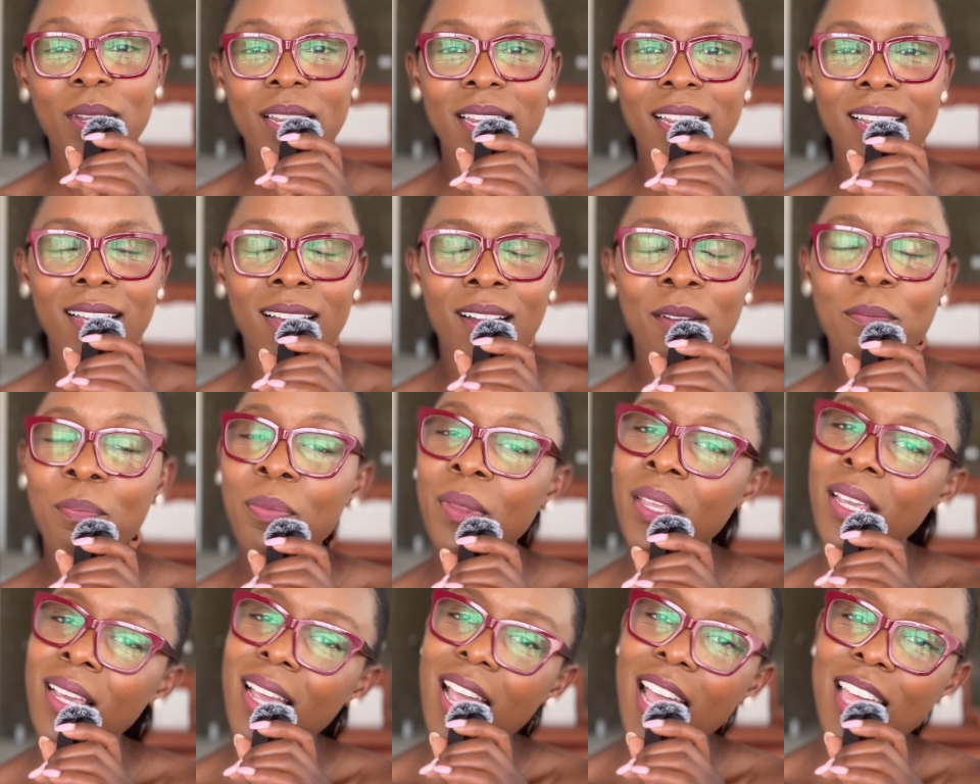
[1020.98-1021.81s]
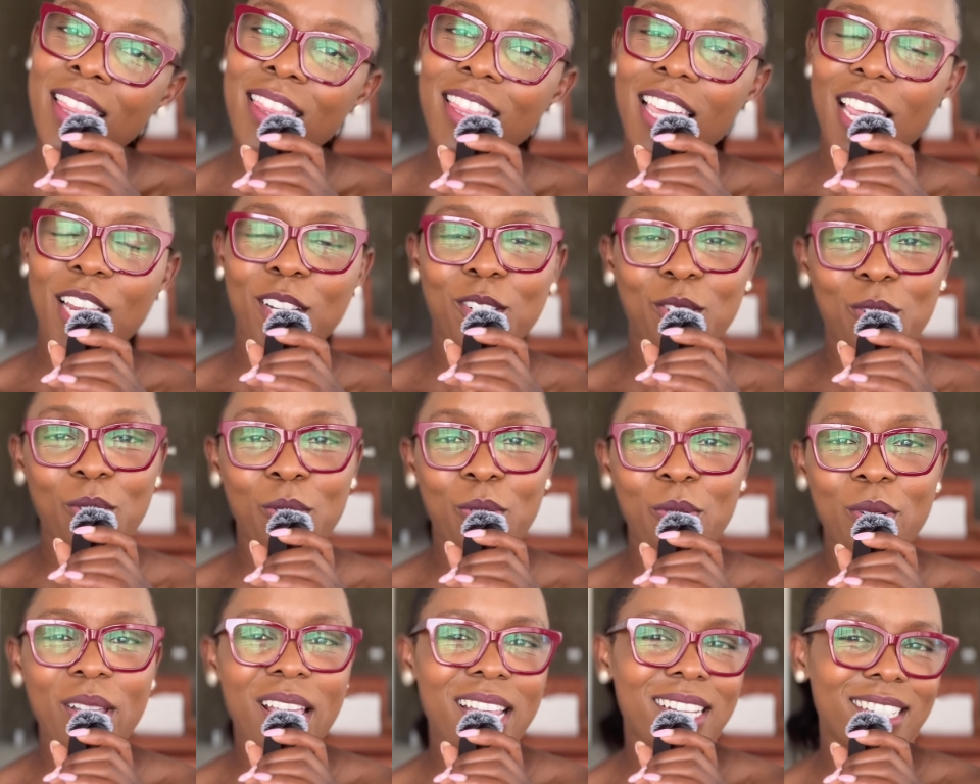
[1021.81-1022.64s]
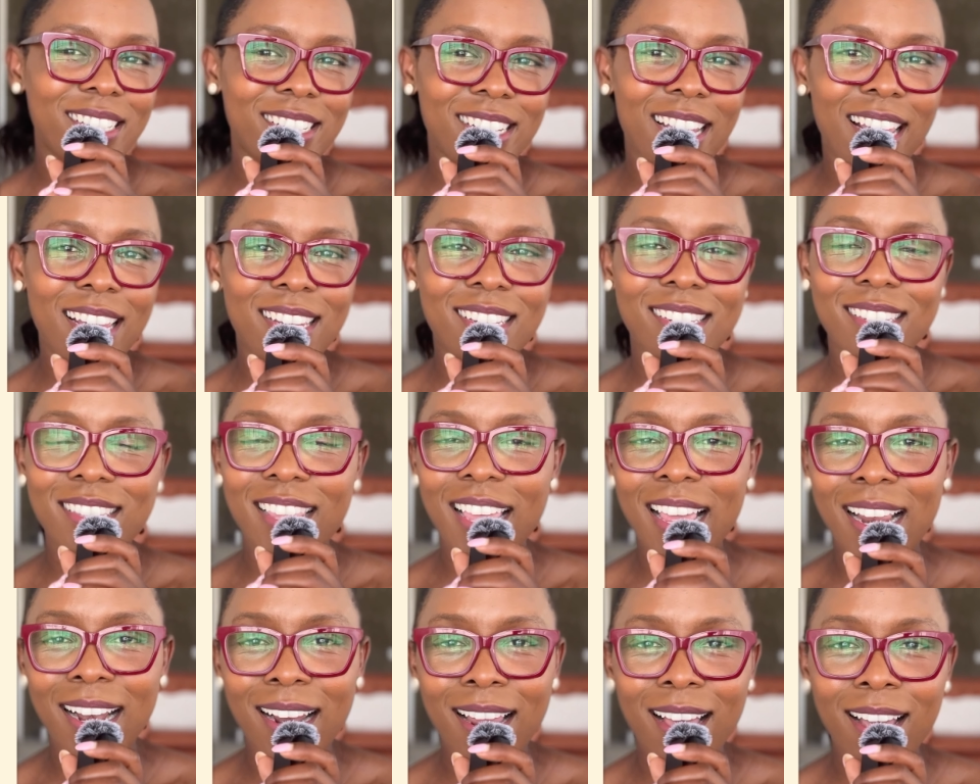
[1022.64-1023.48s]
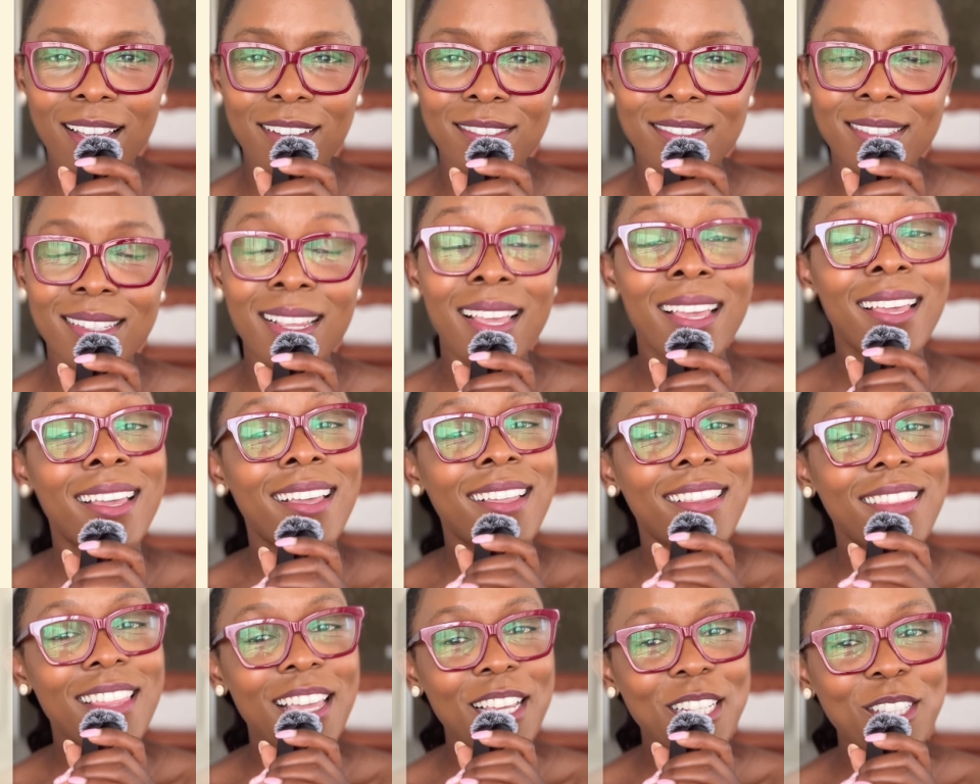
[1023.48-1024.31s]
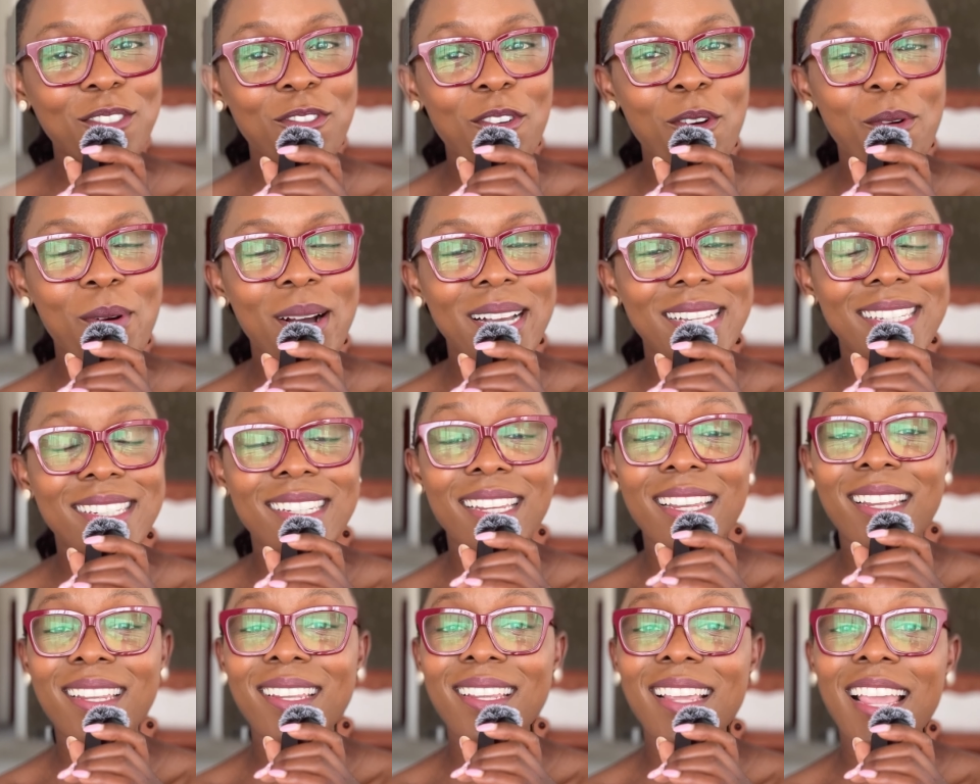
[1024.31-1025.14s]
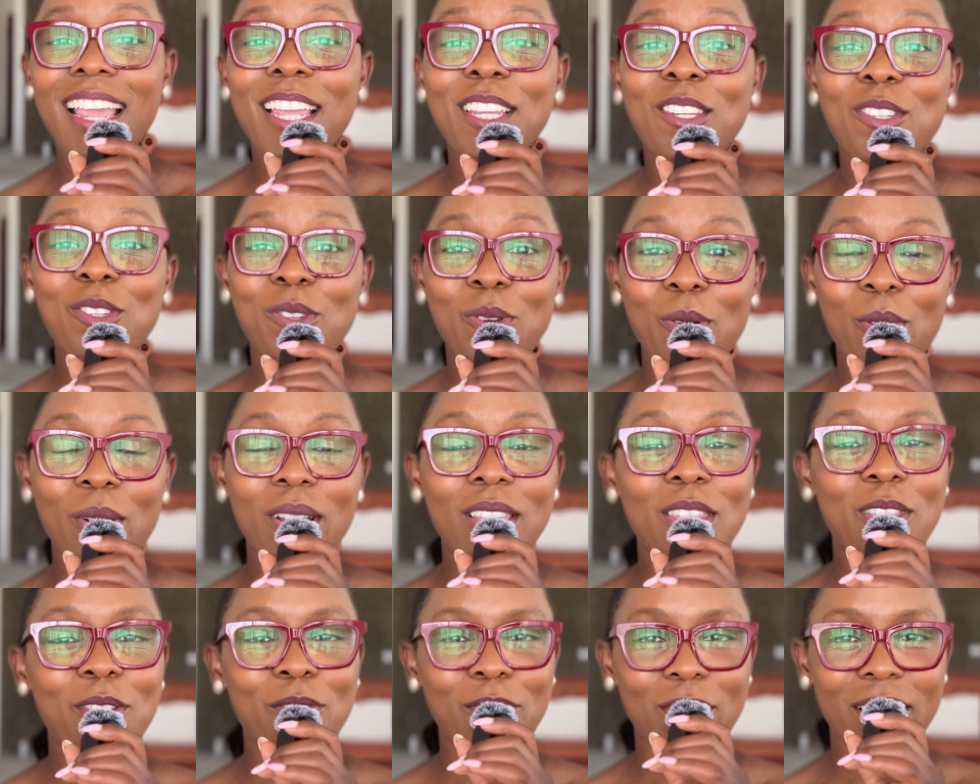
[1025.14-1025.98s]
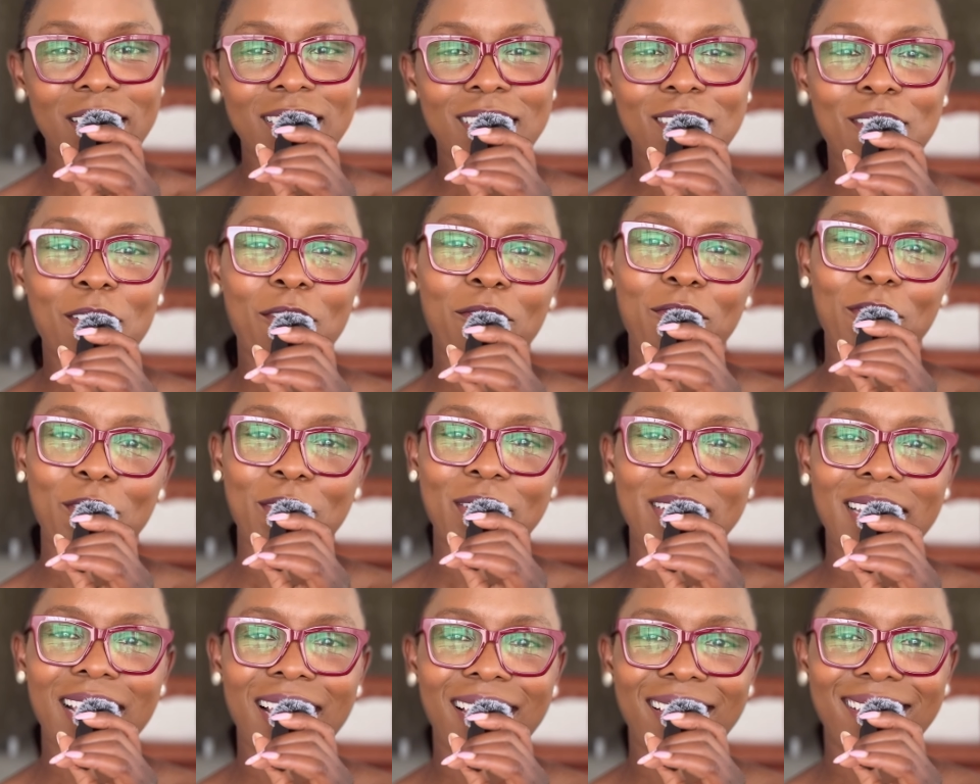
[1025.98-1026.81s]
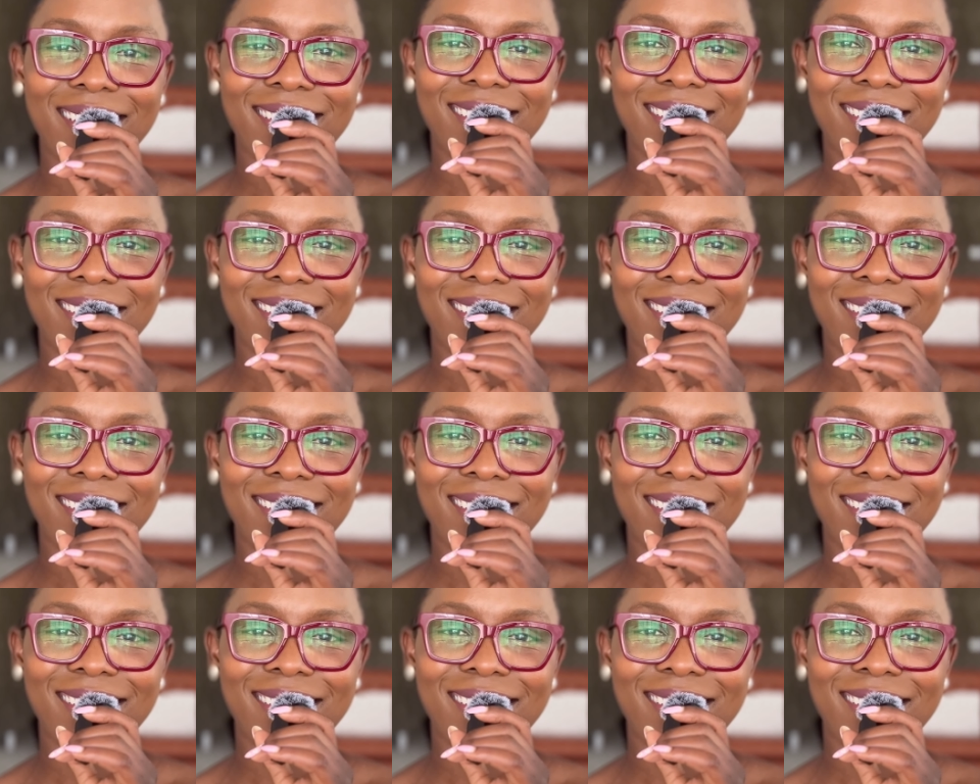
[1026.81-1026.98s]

here and they too can change their lives. Thanks for watching. Enjoy the rest of your day.